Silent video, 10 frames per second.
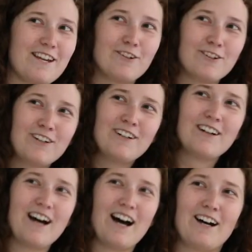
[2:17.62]
after
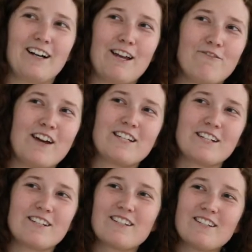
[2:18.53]
they've spent time
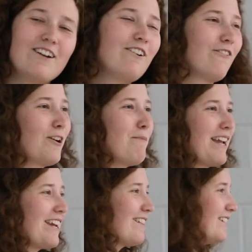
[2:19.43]
here with us at Penn
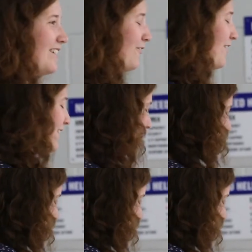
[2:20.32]
State Brandywine.